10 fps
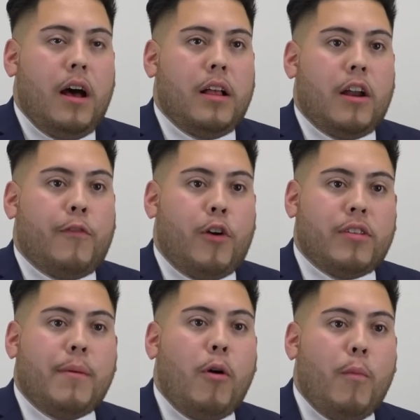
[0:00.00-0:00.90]
a lot of
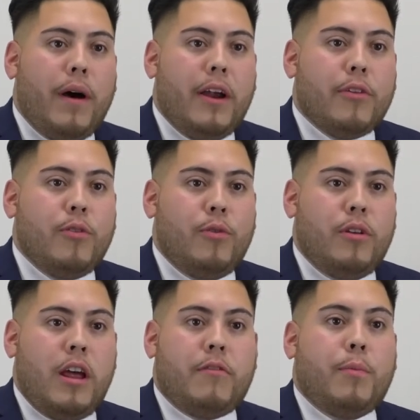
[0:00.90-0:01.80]
first-time home buyers who
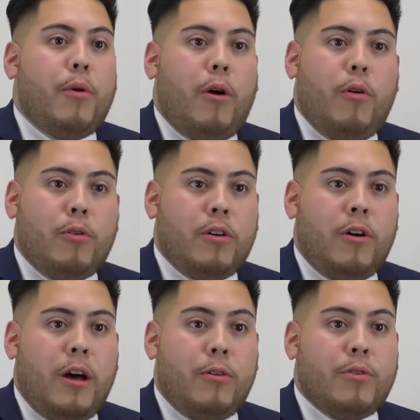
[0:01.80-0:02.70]
never own a
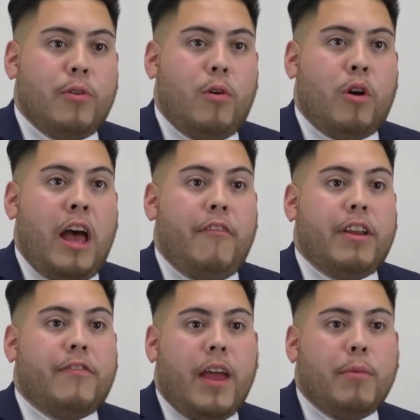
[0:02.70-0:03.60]
house or have
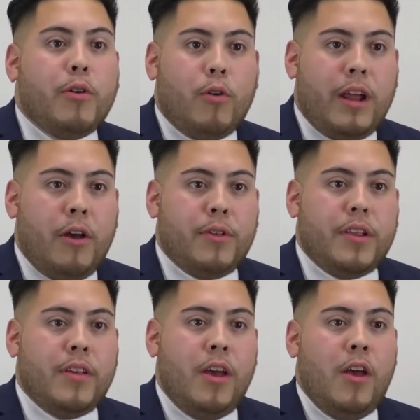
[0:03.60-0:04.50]
any family owned houses.